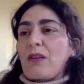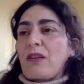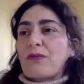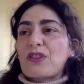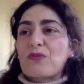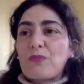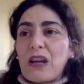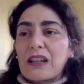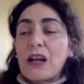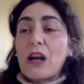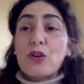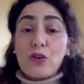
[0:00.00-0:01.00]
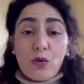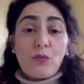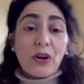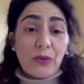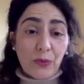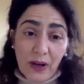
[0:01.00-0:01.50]
respect
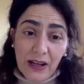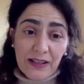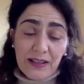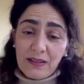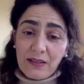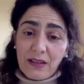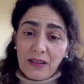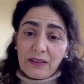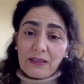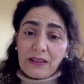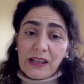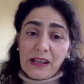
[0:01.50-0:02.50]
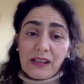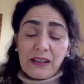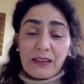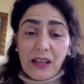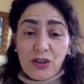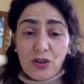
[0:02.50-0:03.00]
human rights,
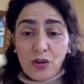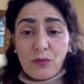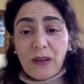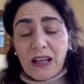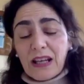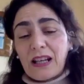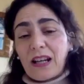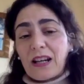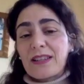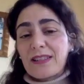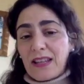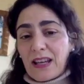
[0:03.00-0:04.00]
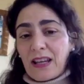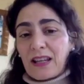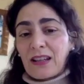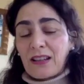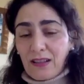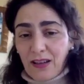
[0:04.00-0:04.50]
they should be clear in
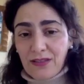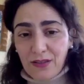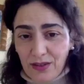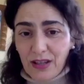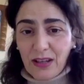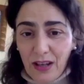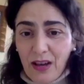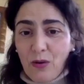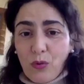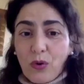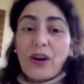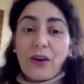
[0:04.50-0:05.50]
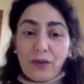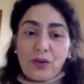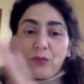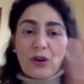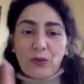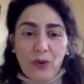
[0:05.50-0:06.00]
saying, as you said, what are
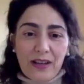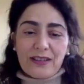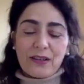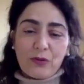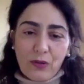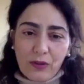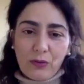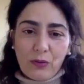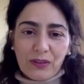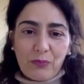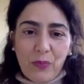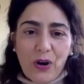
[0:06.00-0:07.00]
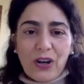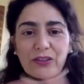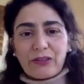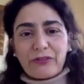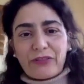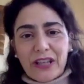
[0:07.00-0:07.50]
human rights and what part
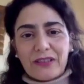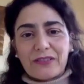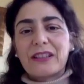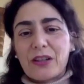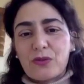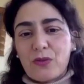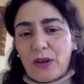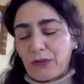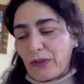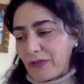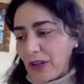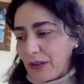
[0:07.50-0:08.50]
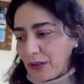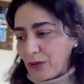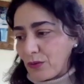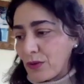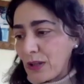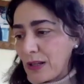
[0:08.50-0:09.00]
of the arena you are referring to.